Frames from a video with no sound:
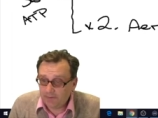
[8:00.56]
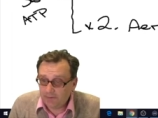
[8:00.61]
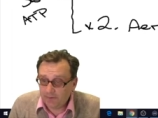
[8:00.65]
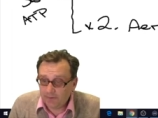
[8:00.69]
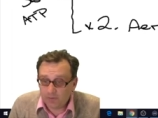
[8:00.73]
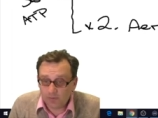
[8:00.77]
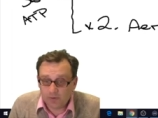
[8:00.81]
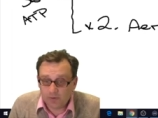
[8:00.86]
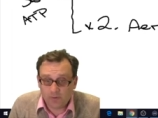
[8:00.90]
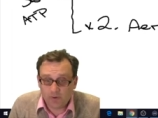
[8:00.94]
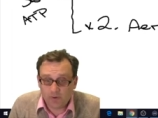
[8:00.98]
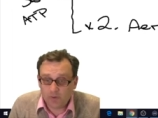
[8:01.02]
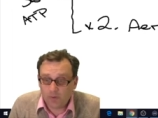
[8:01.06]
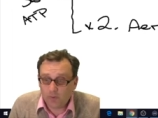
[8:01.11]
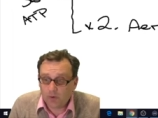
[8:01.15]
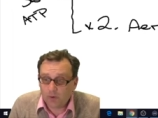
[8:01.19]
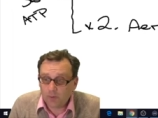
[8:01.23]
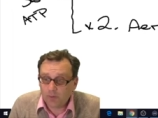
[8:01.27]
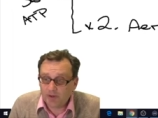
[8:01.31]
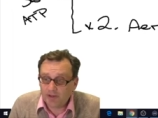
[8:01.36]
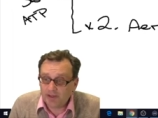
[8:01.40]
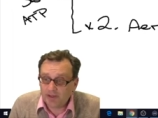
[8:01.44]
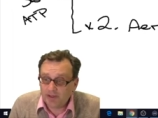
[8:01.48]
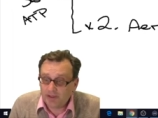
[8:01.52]
big difference
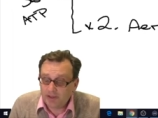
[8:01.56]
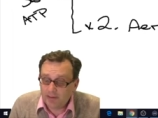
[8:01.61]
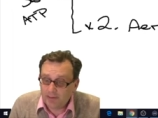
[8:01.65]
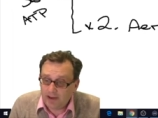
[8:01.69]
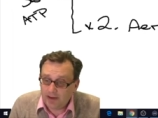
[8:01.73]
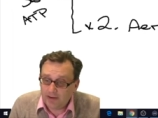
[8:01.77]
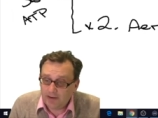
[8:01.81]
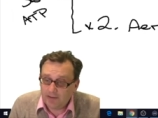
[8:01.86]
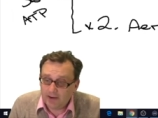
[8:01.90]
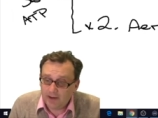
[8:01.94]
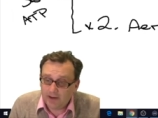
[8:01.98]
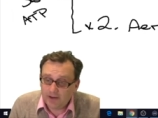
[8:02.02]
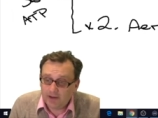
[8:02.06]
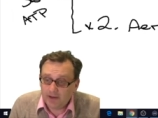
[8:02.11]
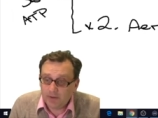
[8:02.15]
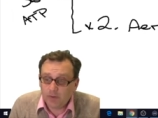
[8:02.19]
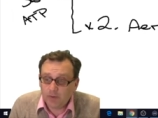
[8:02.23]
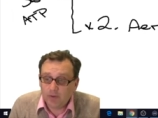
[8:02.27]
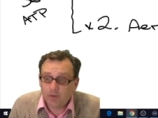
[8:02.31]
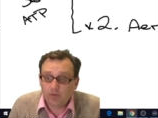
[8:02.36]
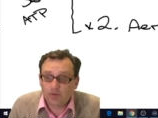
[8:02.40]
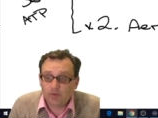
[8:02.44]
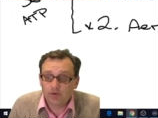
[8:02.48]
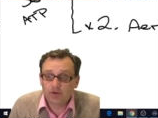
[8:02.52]
between what we, the amount of
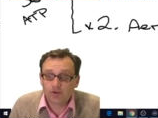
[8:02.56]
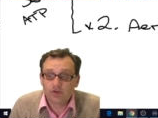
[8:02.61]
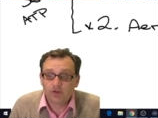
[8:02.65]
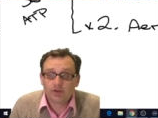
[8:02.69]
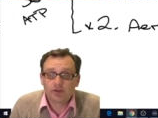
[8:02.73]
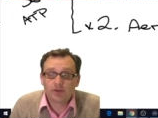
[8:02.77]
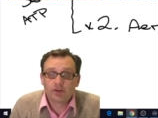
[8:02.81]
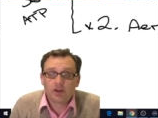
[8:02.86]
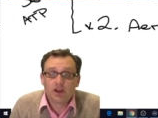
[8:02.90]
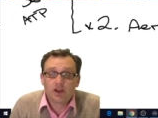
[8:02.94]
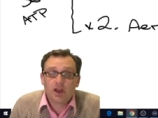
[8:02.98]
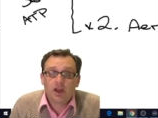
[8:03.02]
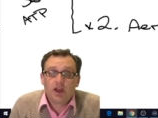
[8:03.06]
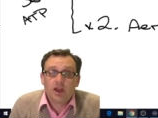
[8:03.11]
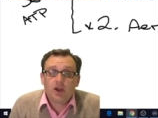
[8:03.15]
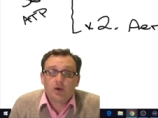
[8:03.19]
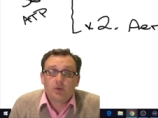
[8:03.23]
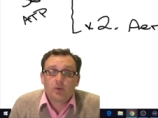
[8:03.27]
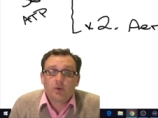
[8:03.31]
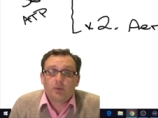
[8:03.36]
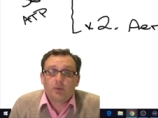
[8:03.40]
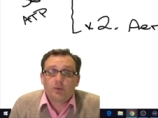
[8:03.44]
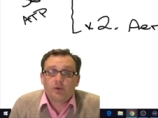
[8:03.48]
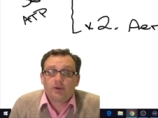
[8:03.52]
energy we produce
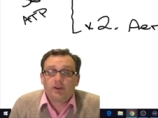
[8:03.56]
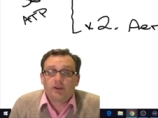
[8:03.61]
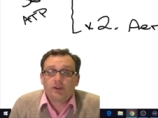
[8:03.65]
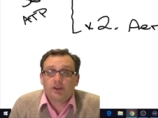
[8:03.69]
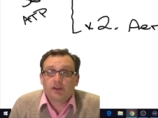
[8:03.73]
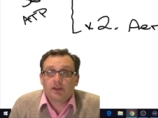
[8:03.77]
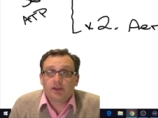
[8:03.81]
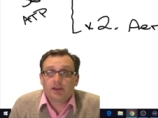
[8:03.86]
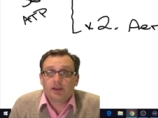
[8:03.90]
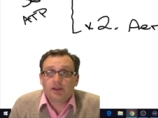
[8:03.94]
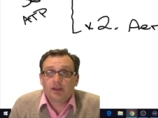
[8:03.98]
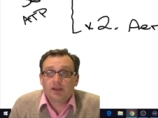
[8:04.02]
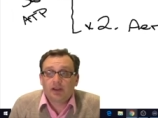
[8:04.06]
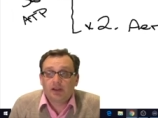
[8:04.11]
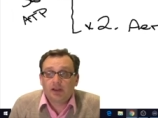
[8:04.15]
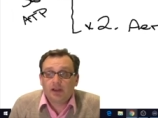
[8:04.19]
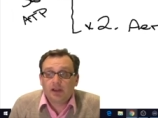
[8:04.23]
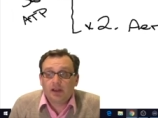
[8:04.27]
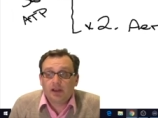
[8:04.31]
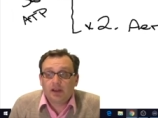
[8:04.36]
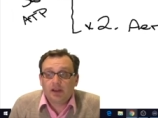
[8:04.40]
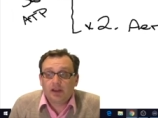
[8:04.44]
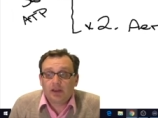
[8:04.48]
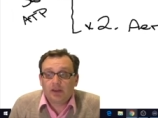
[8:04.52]
when we're
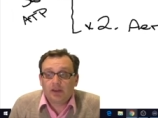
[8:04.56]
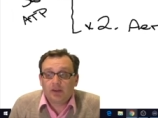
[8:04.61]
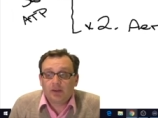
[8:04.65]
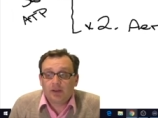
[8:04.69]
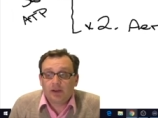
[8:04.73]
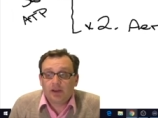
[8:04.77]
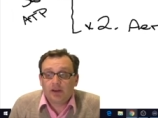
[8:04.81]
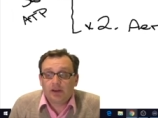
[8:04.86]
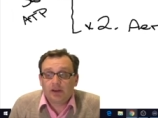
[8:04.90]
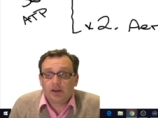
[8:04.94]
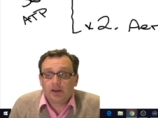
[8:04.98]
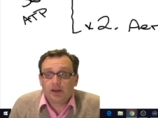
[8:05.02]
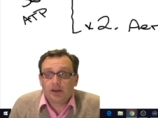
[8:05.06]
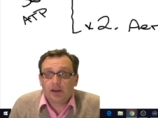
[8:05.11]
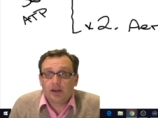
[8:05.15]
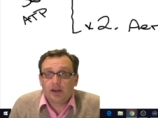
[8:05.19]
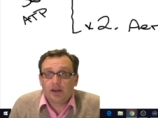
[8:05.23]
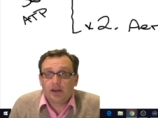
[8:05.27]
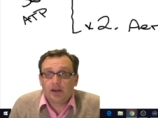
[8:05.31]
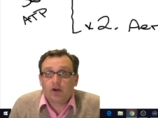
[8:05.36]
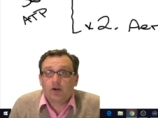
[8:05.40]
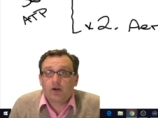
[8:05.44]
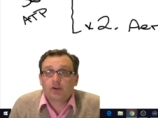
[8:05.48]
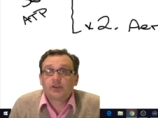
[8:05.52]
dealing in, in,
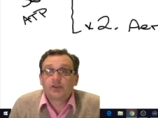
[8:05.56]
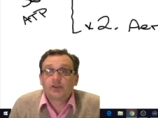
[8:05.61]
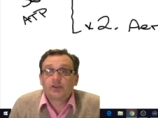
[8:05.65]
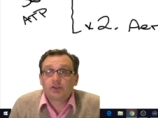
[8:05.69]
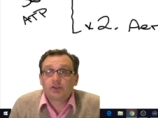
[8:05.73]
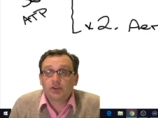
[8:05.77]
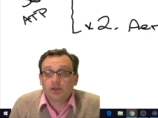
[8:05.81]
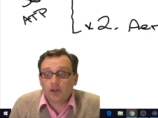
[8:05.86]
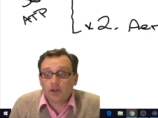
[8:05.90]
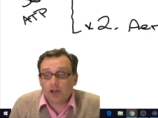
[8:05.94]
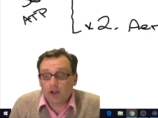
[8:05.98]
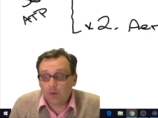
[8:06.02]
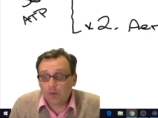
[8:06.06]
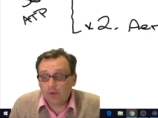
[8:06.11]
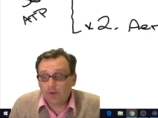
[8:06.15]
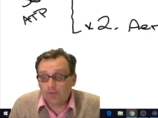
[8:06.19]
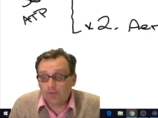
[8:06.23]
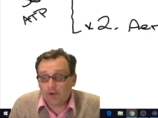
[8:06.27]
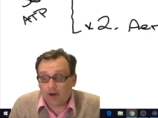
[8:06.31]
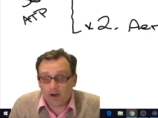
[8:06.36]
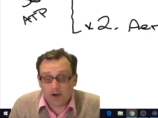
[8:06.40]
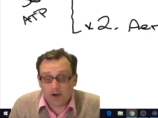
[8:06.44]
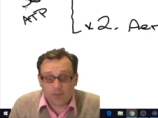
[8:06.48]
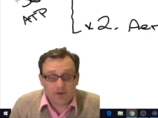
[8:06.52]
a, in an oxygen
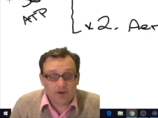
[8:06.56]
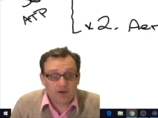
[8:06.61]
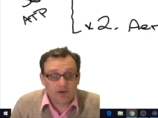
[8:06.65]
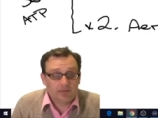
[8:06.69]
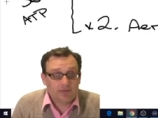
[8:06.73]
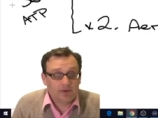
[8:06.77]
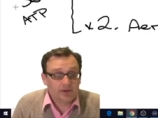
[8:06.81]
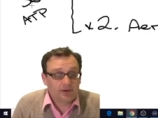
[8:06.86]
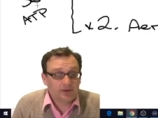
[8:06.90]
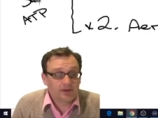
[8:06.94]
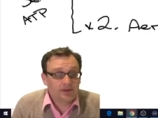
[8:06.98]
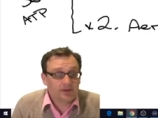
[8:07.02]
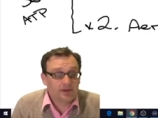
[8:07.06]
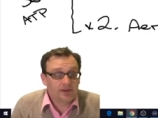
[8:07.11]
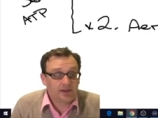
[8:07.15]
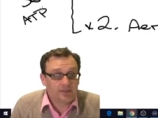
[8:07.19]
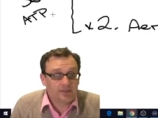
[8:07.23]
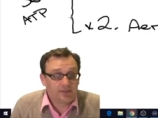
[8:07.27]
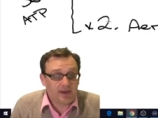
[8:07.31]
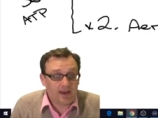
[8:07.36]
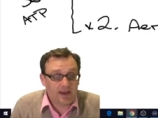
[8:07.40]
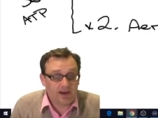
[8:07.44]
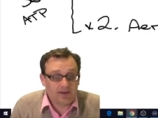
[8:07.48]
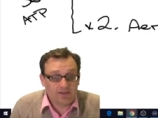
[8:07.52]
low environment
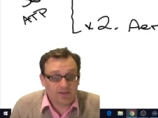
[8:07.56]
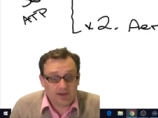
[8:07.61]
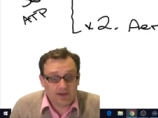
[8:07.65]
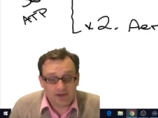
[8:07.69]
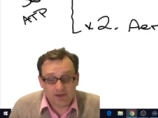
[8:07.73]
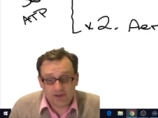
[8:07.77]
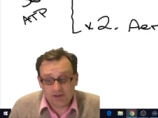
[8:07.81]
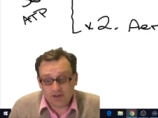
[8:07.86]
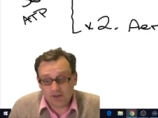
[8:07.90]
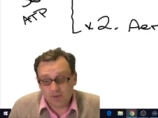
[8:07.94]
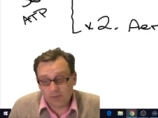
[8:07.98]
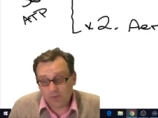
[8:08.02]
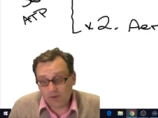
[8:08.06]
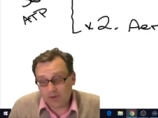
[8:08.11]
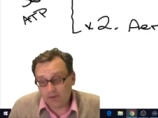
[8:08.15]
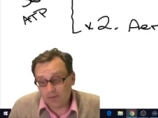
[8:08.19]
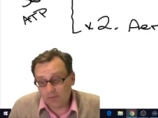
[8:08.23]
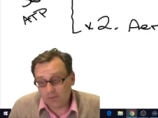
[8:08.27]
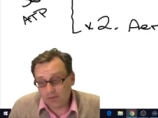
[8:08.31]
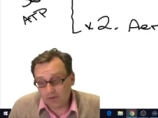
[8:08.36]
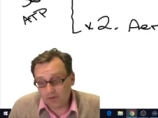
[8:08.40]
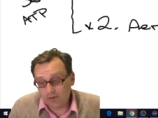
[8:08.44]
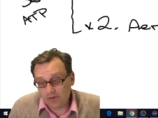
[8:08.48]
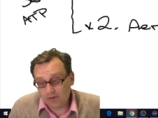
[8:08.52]
versus the amount of energy
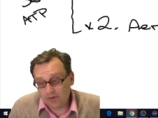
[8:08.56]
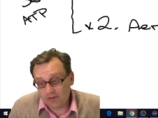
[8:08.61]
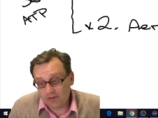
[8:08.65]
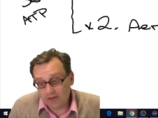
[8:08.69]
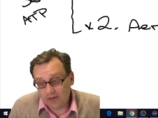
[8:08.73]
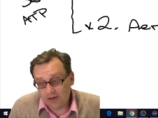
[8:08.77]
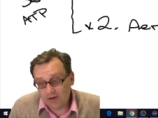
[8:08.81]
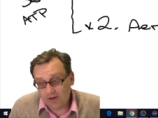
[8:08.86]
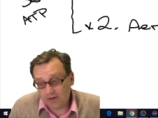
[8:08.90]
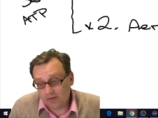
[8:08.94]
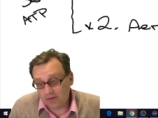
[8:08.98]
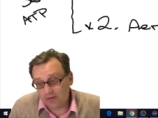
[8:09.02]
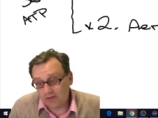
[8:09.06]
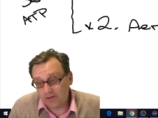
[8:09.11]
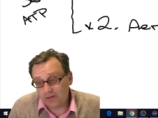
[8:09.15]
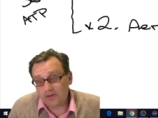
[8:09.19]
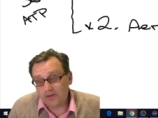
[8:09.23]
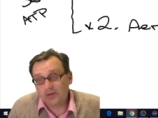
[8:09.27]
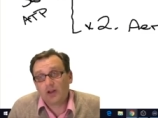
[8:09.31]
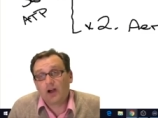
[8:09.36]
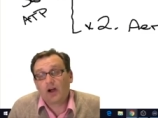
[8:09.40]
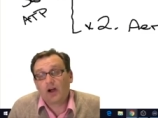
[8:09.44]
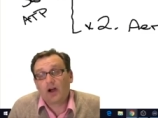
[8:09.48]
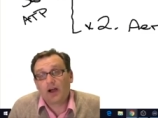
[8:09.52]
that we can produce in an
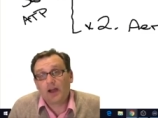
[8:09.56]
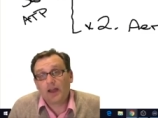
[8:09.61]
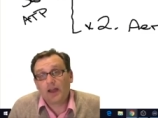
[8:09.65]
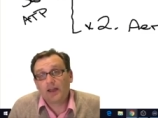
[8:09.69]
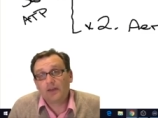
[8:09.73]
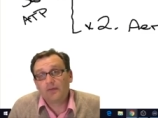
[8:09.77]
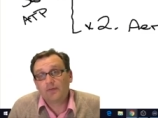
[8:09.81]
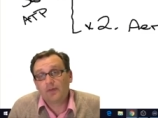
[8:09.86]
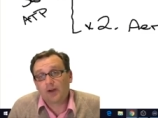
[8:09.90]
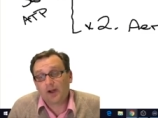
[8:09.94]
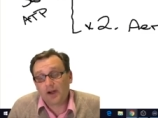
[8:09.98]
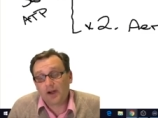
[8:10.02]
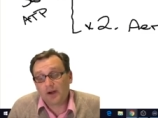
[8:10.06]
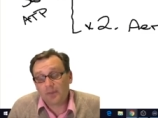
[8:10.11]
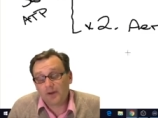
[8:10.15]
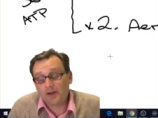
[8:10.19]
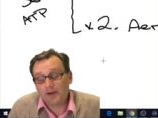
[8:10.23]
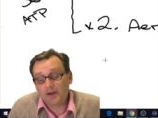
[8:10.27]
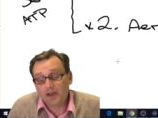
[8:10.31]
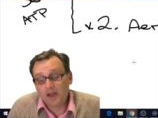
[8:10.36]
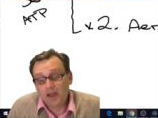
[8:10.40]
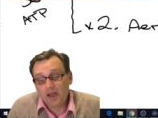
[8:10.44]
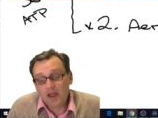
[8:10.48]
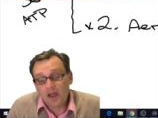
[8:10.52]
oxygen high
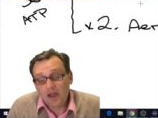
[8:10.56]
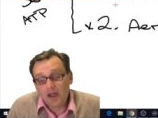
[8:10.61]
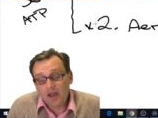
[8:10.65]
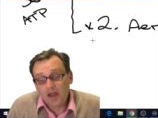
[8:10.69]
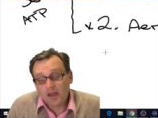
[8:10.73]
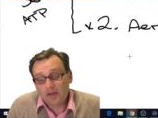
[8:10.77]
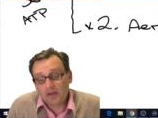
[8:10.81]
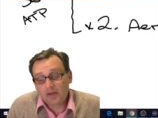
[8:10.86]
environment.